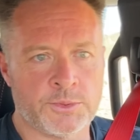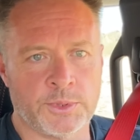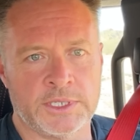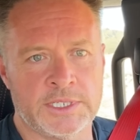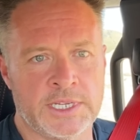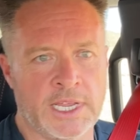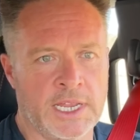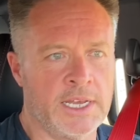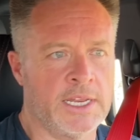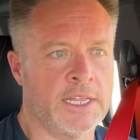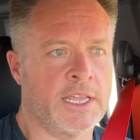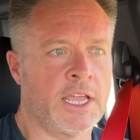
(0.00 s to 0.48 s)
we
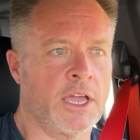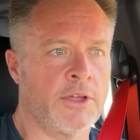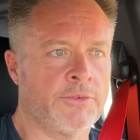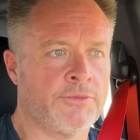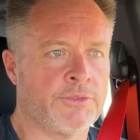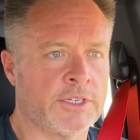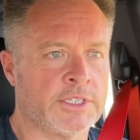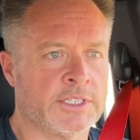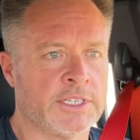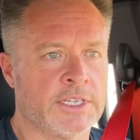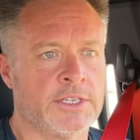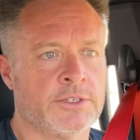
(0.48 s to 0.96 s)
tend to go
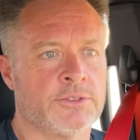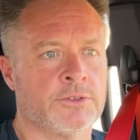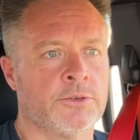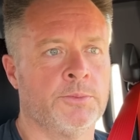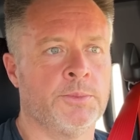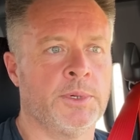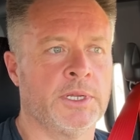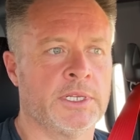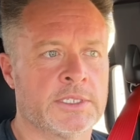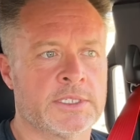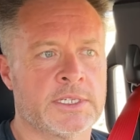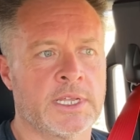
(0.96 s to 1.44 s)
for diesel,
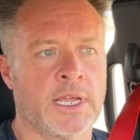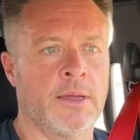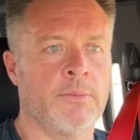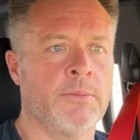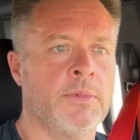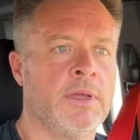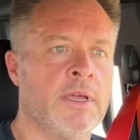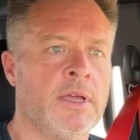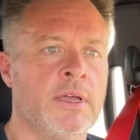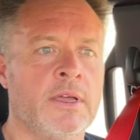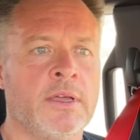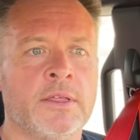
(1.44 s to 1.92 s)
but
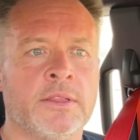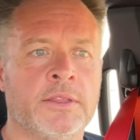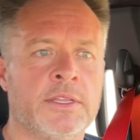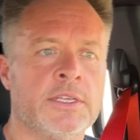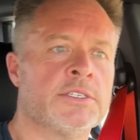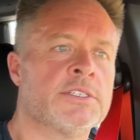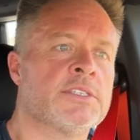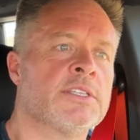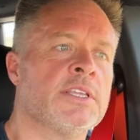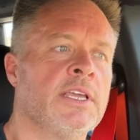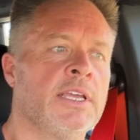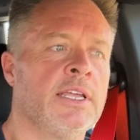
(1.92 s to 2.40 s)

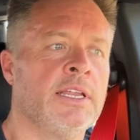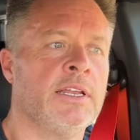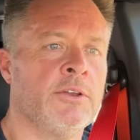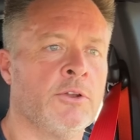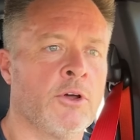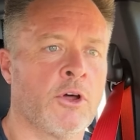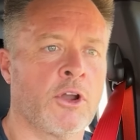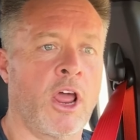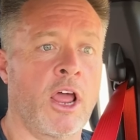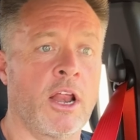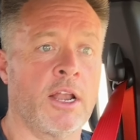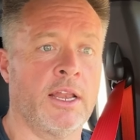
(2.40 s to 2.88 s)
this thing
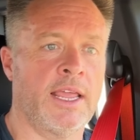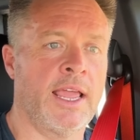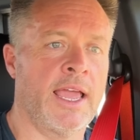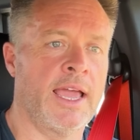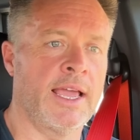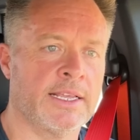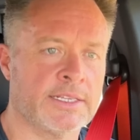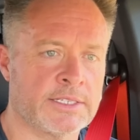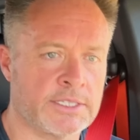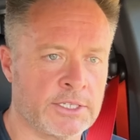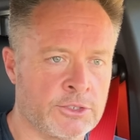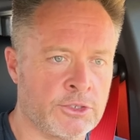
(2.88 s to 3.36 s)
not only
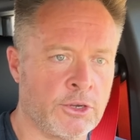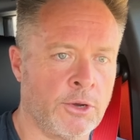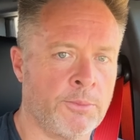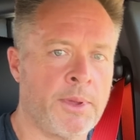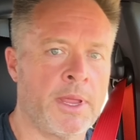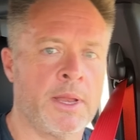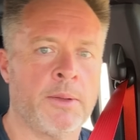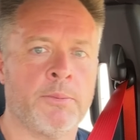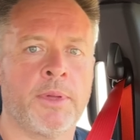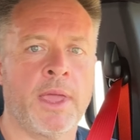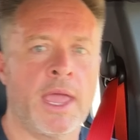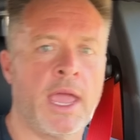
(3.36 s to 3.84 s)
has the top
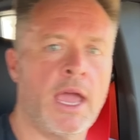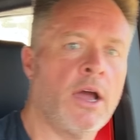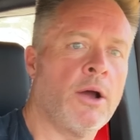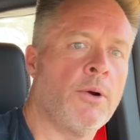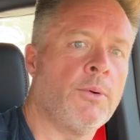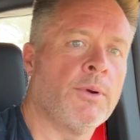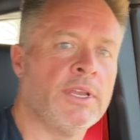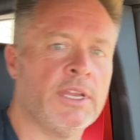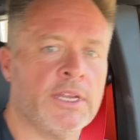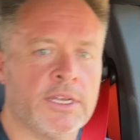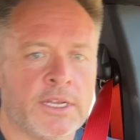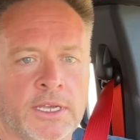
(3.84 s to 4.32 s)
end power
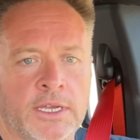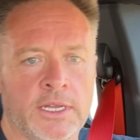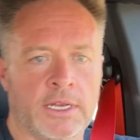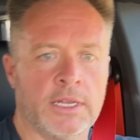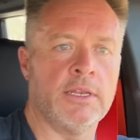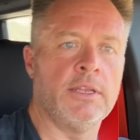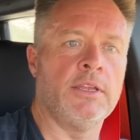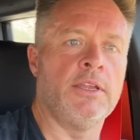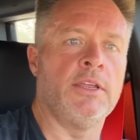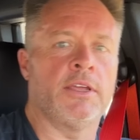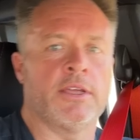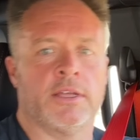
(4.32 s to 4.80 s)
when you need
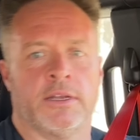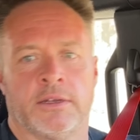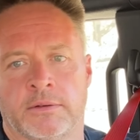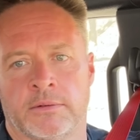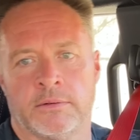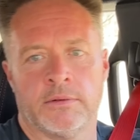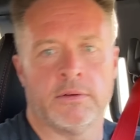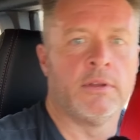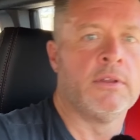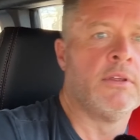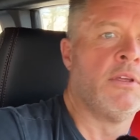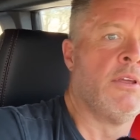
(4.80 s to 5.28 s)
it, you can
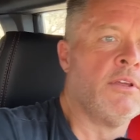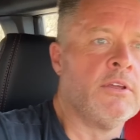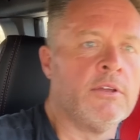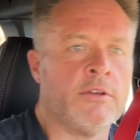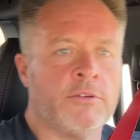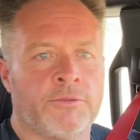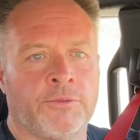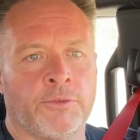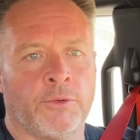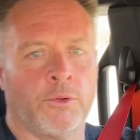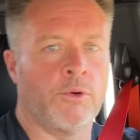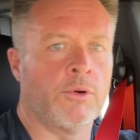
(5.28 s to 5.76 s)

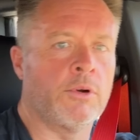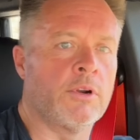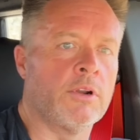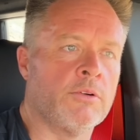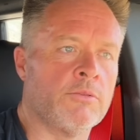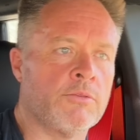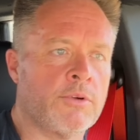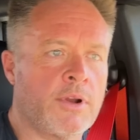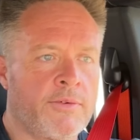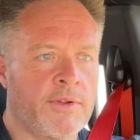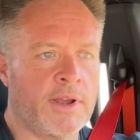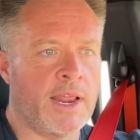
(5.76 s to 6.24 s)
floor it
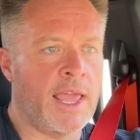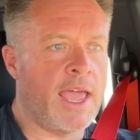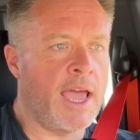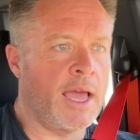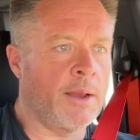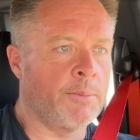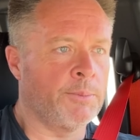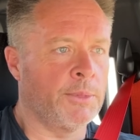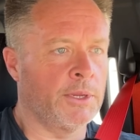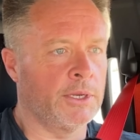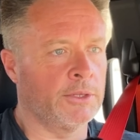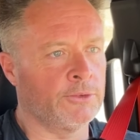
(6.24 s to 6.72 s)
and rev it
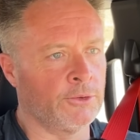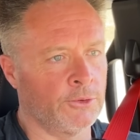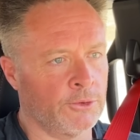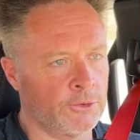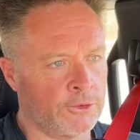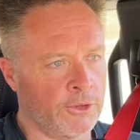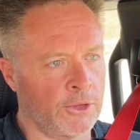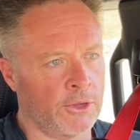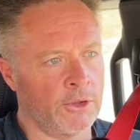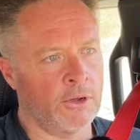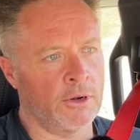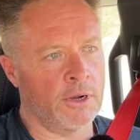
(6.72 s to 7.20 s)
out, but it's
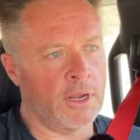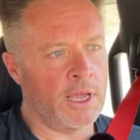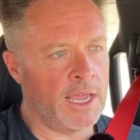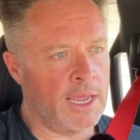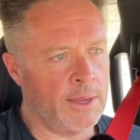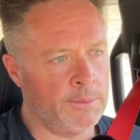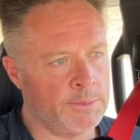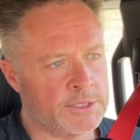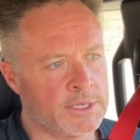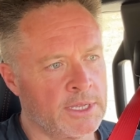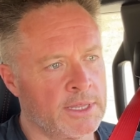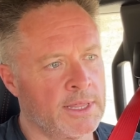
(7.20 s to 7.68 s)
also got
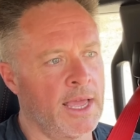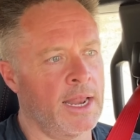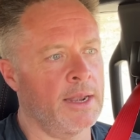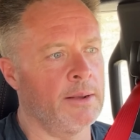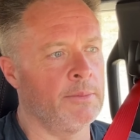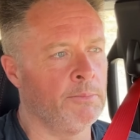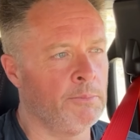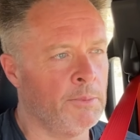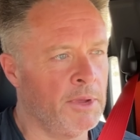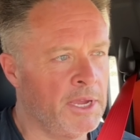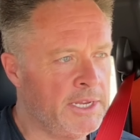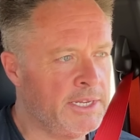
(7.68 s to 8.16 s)
heaps of that
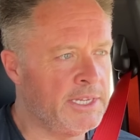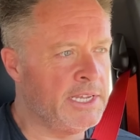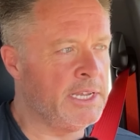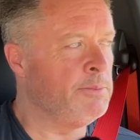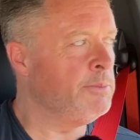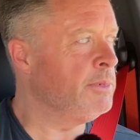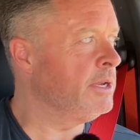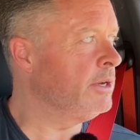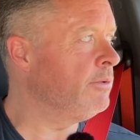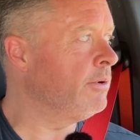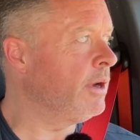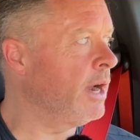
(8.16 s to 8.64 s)
meaty
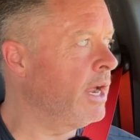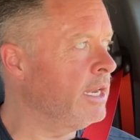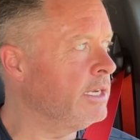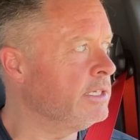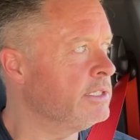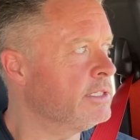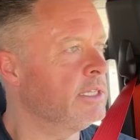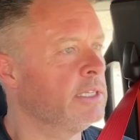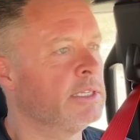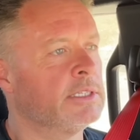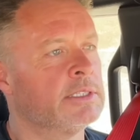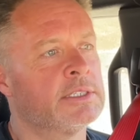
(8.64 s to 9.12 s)

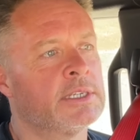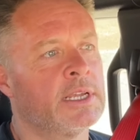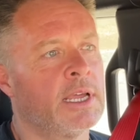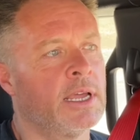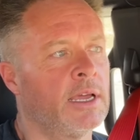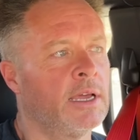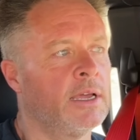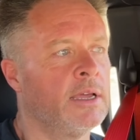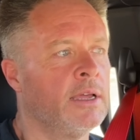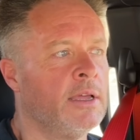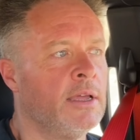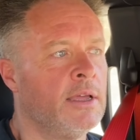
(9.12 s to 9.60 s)
mid-range
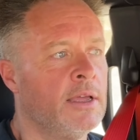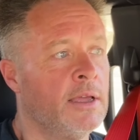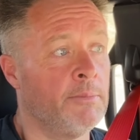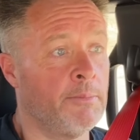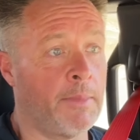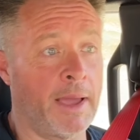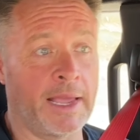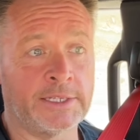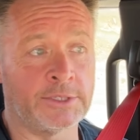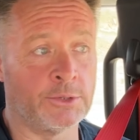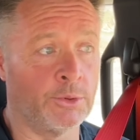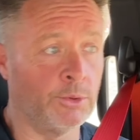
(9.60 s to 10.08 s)
that
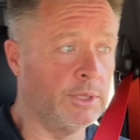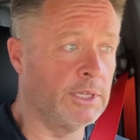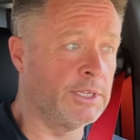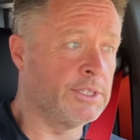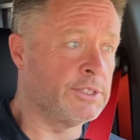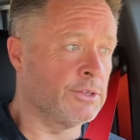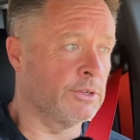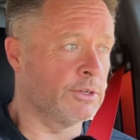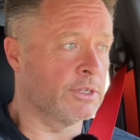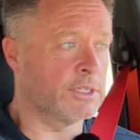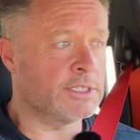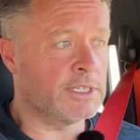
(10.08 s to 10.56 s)
makes all this
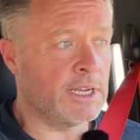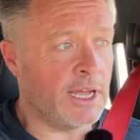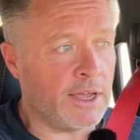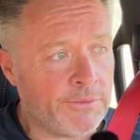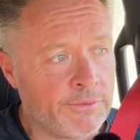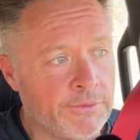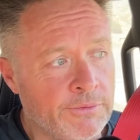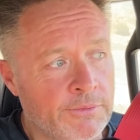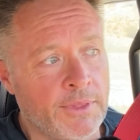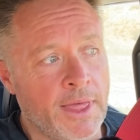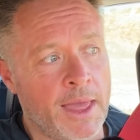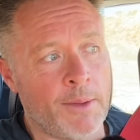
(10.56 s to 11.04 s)
sort of
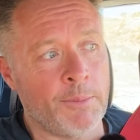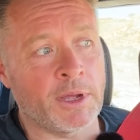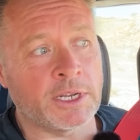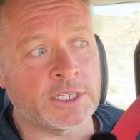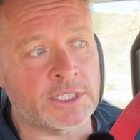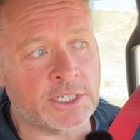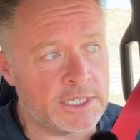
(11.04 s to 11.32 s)
stuff that much